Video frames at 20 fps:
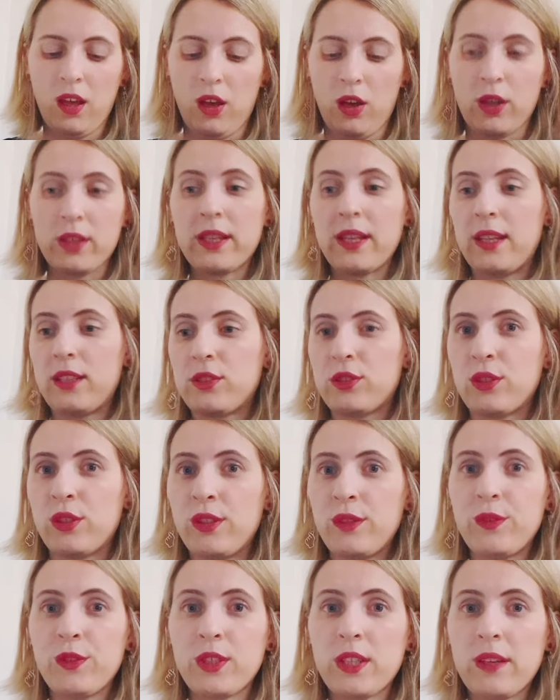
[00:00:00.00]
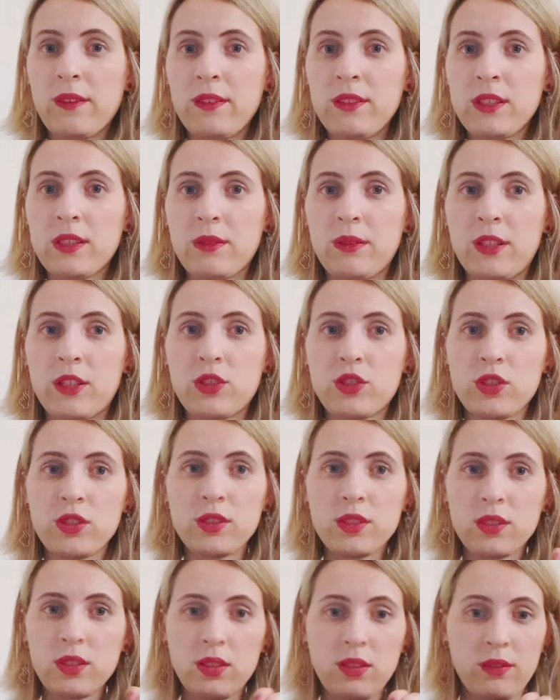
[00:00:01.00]
Okay, so if you have any
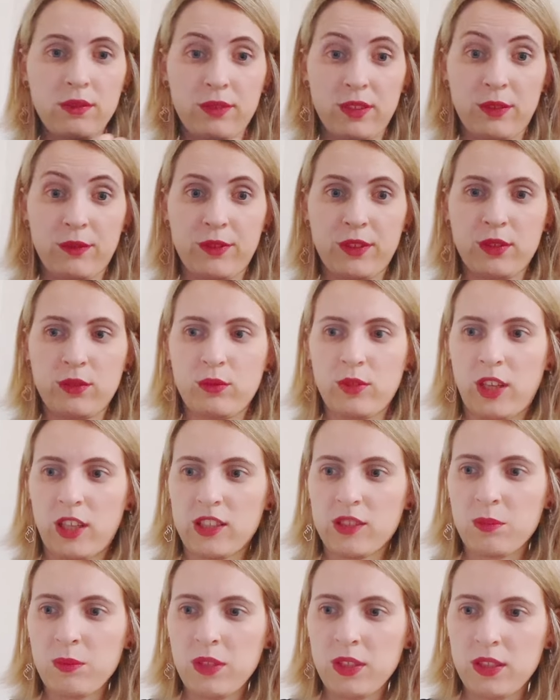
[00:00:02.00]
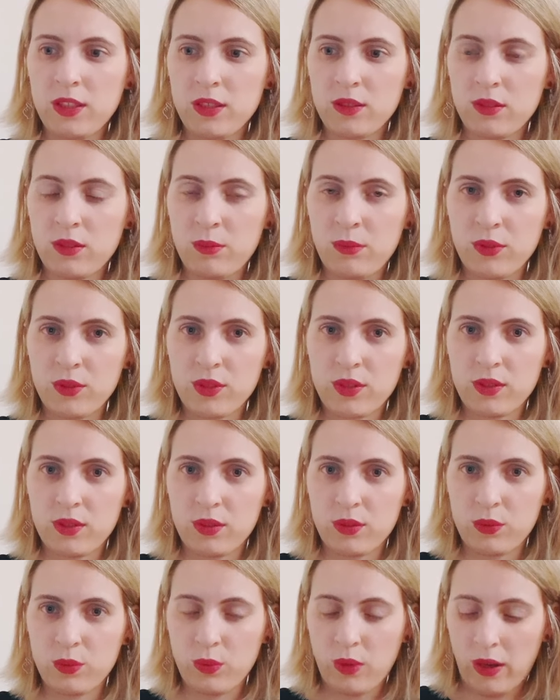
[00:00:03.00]
questions, feel free to ask me. It is
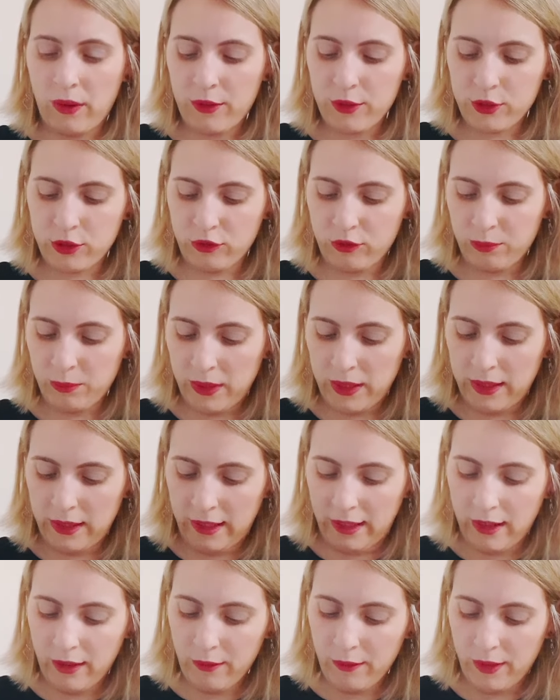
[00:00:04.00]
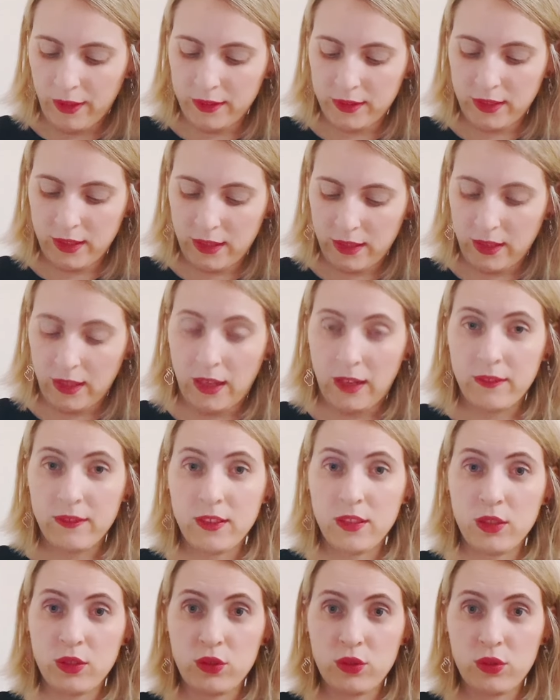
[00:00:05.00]
almost 2 hours of my life. I think I
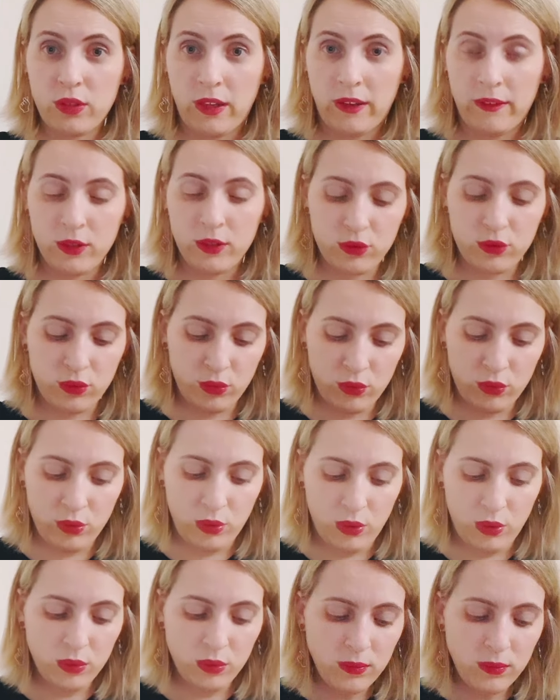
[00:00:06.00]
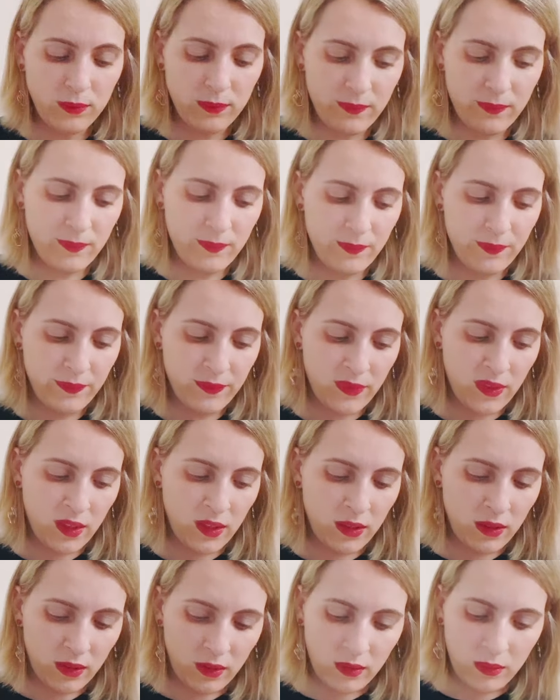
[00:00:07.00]
will soon go,
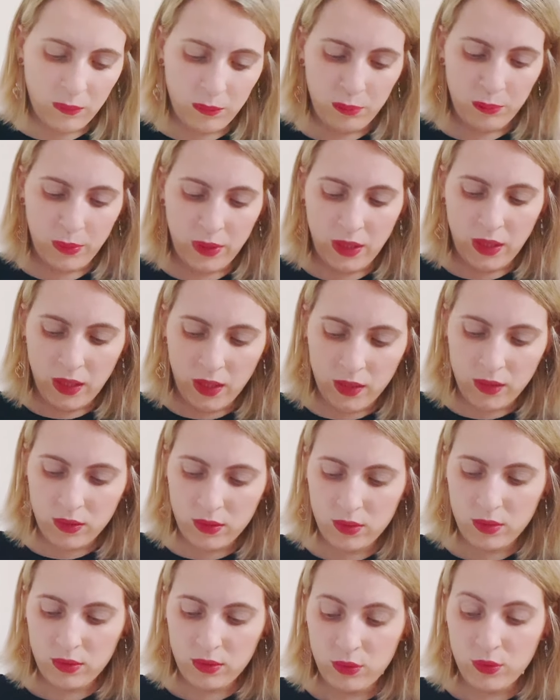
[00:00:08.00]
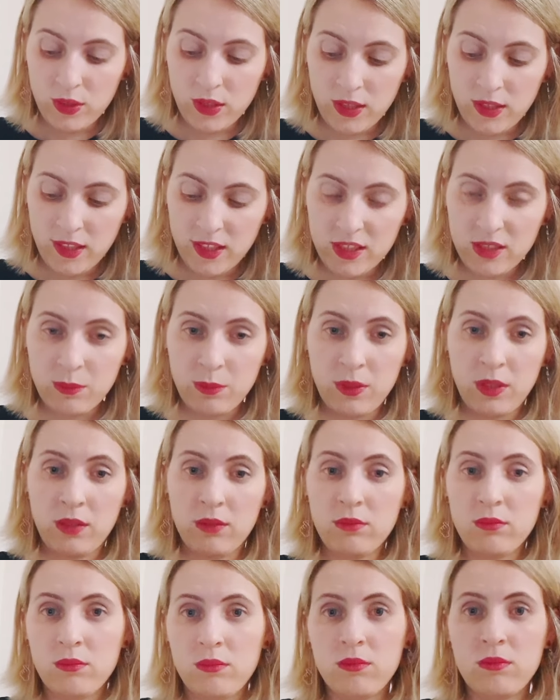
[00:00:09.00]
but you can ask
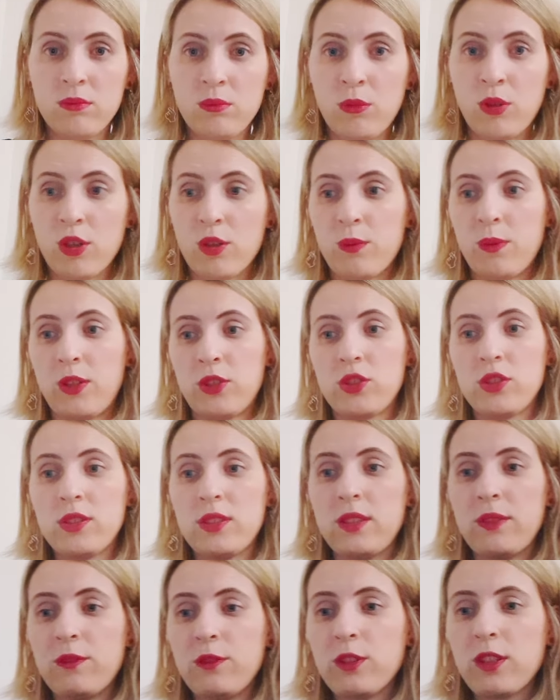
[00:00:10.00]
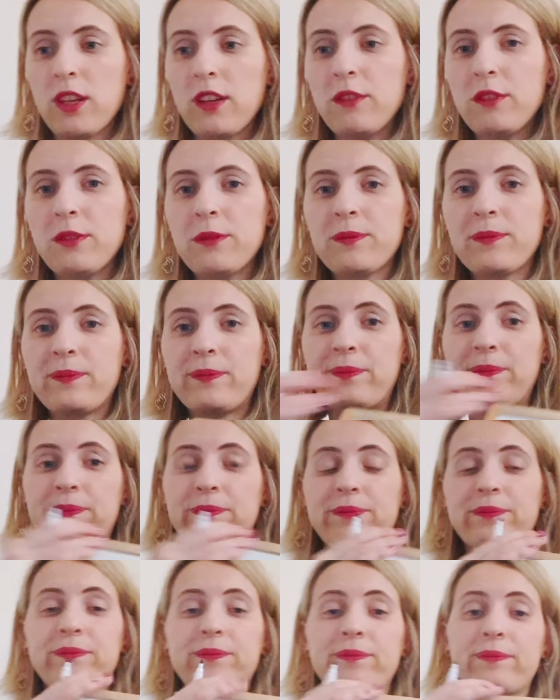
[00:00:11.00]
me more questions if you have
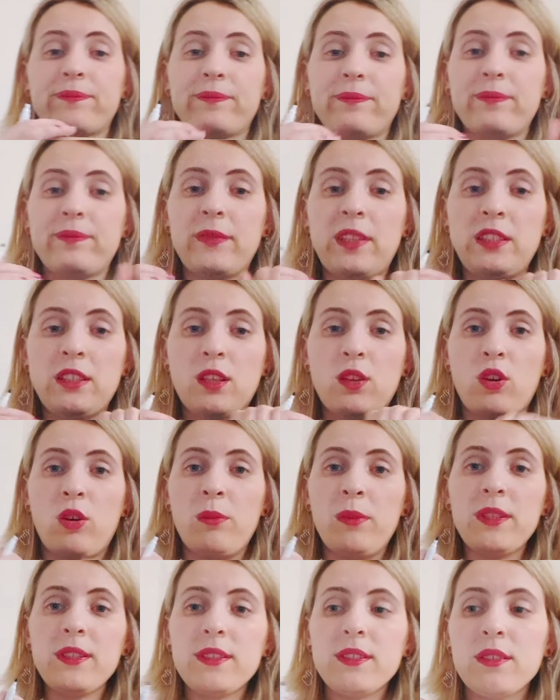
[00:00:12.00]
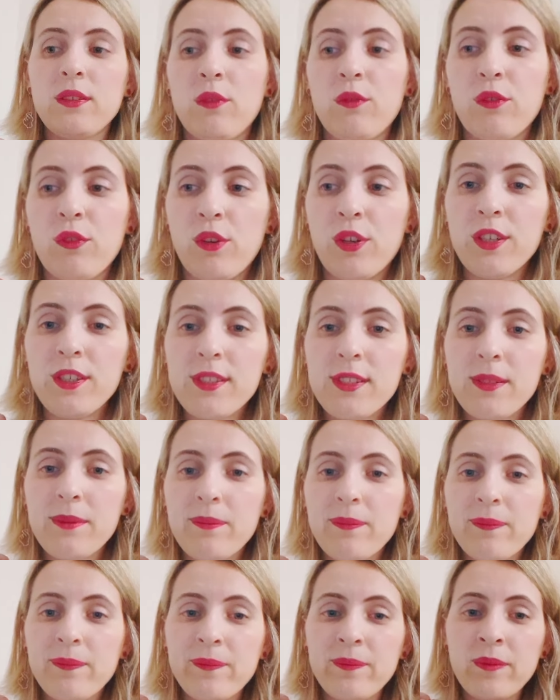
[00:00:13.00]
in the comments, of course.
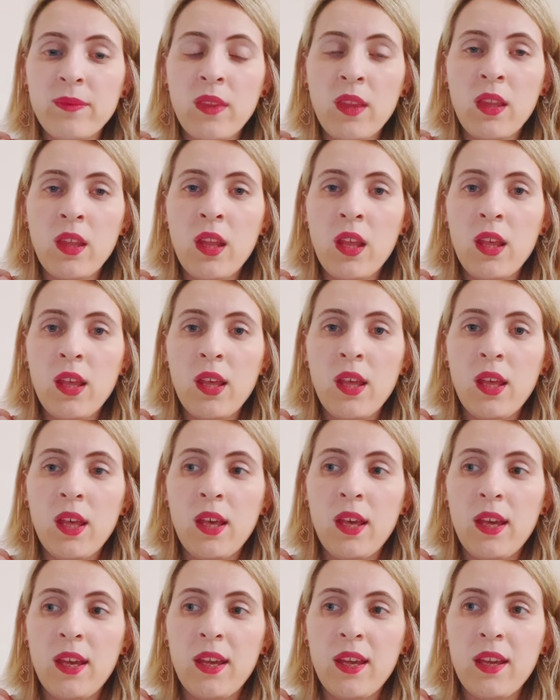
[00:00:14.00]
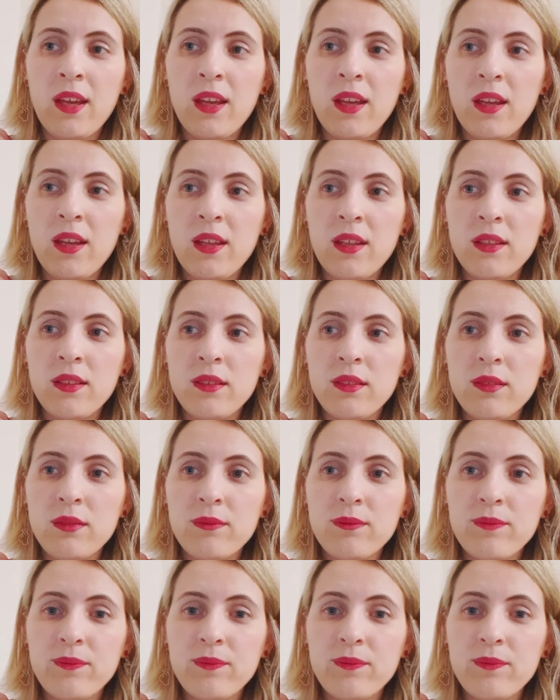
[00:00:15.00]
And